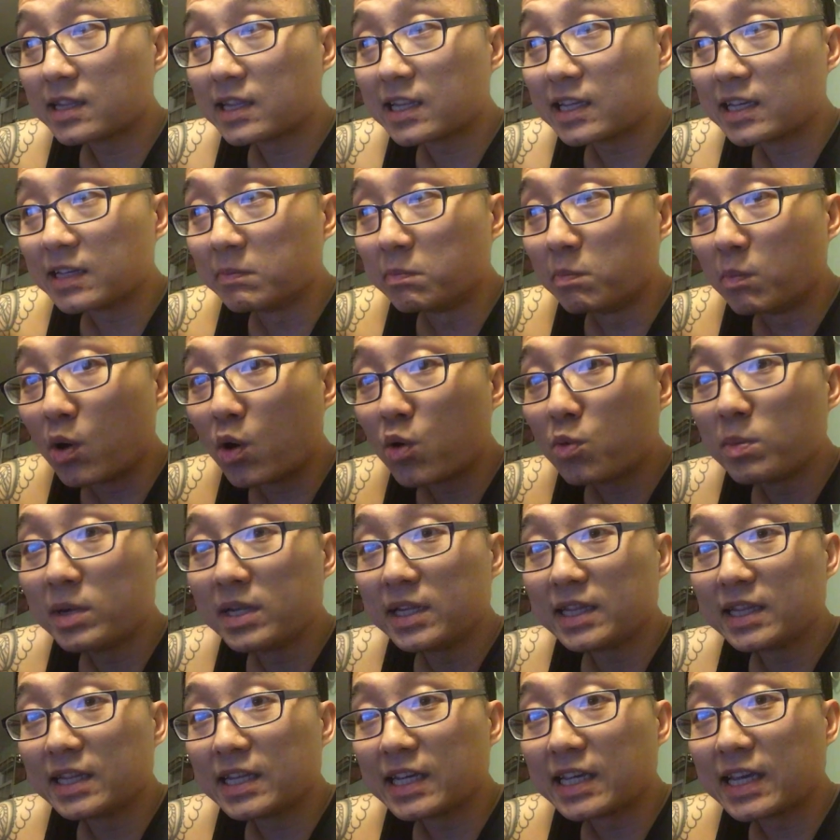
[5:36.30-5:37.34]
the
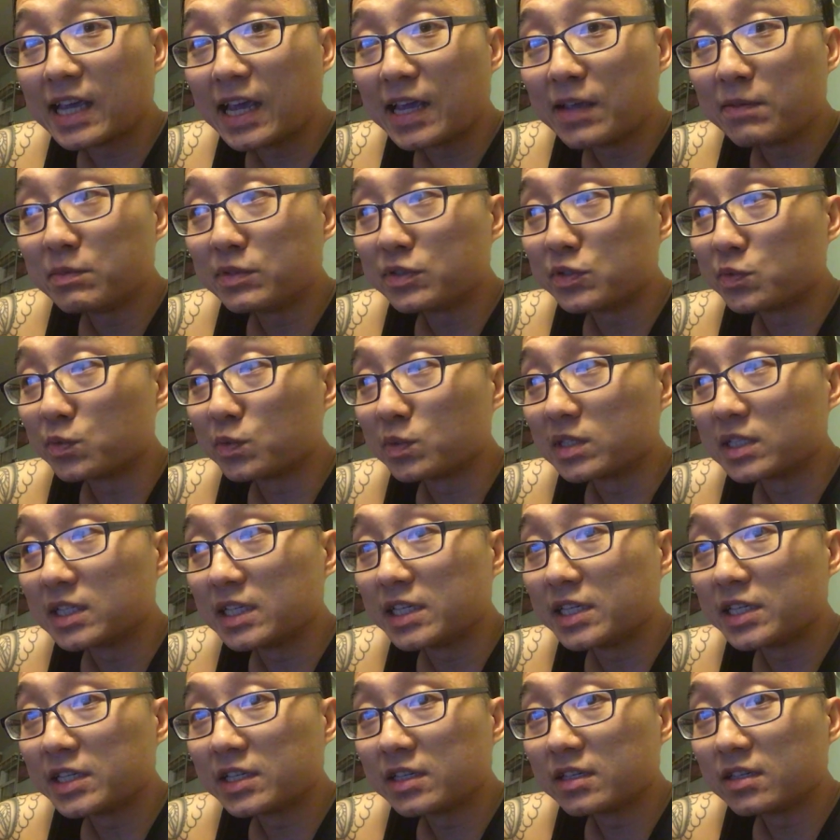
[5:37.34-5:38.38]
moment the game is
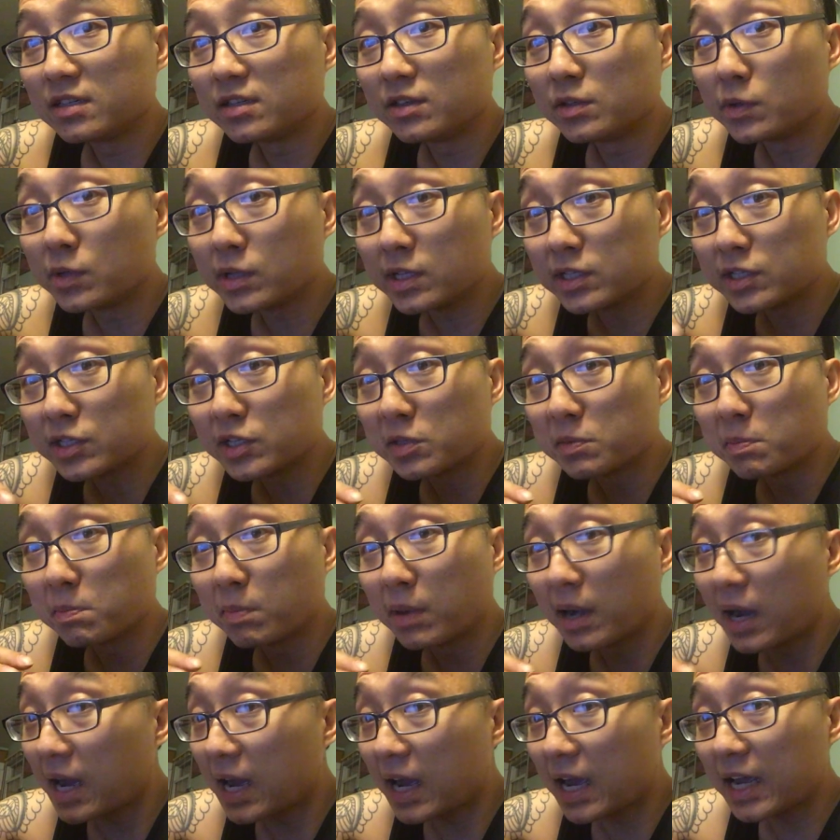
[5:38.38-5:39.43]
released, you can just
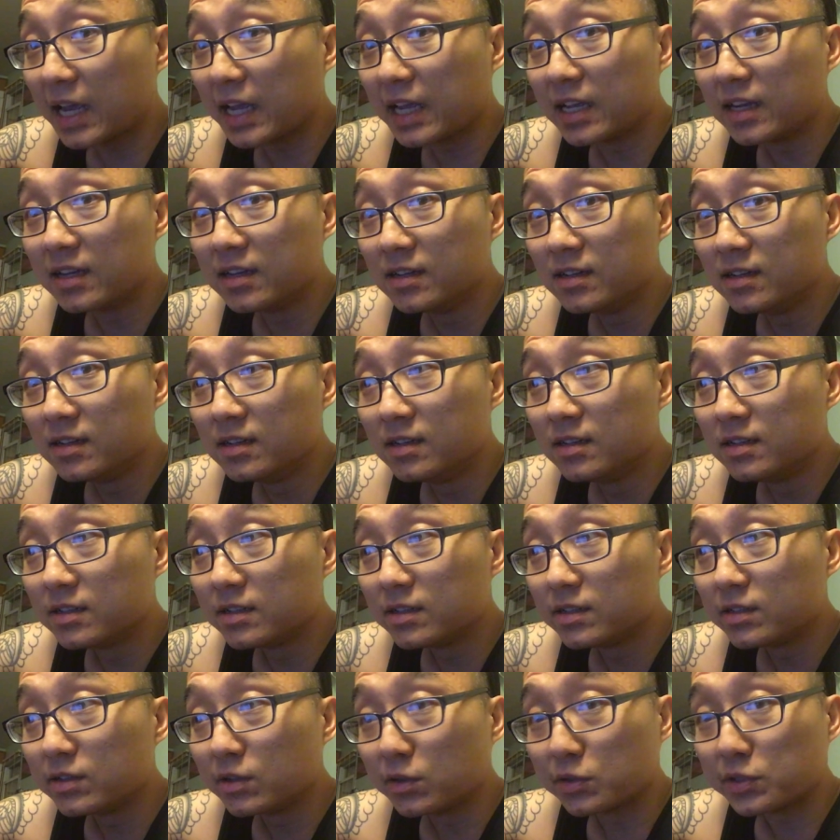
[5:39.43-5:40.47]
buy
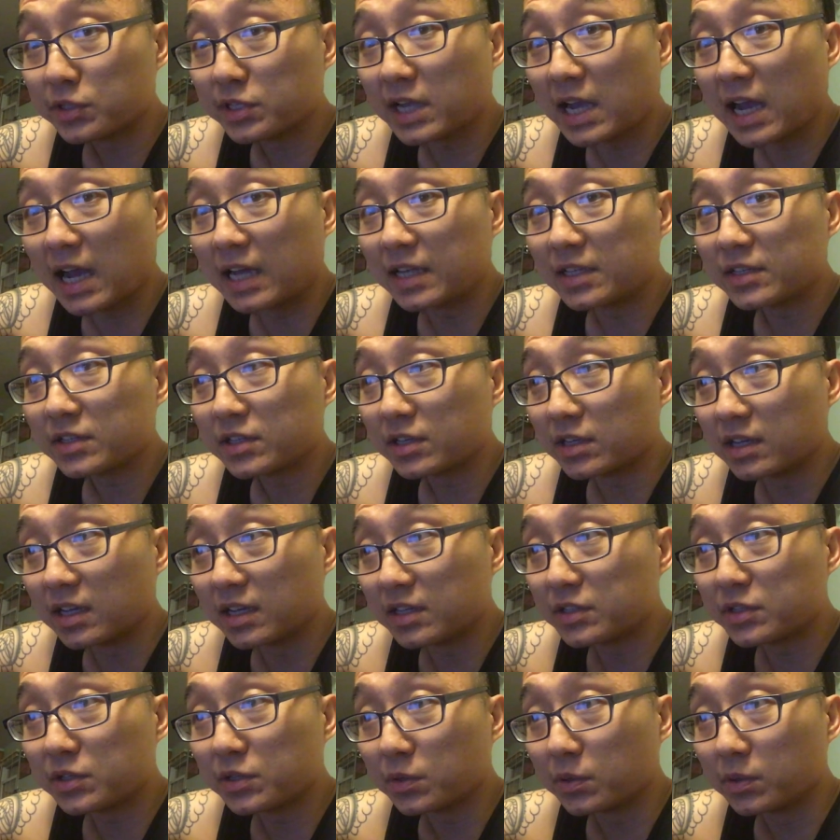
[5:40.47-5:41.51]
your stats to
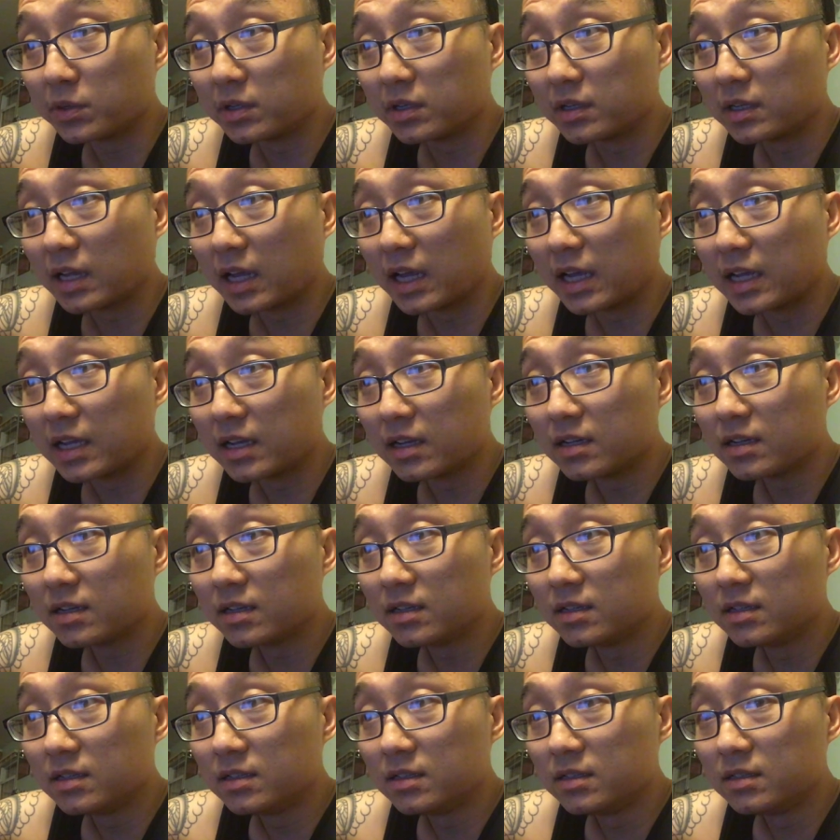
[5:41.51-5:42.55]
get you to like
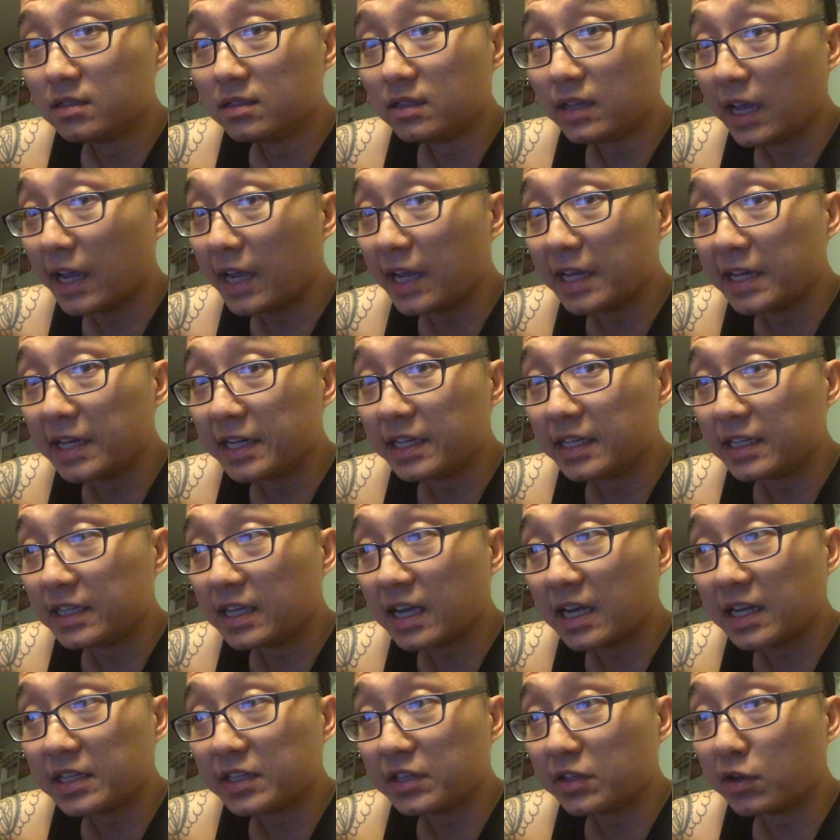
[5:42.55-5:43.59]
80,
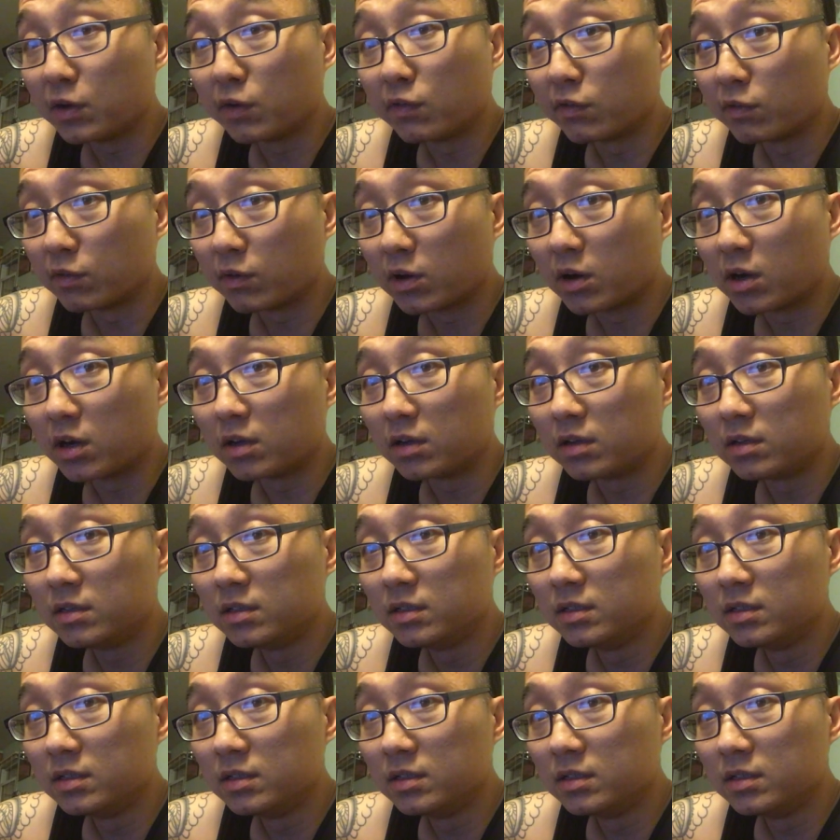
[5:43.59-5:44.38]
90 overall.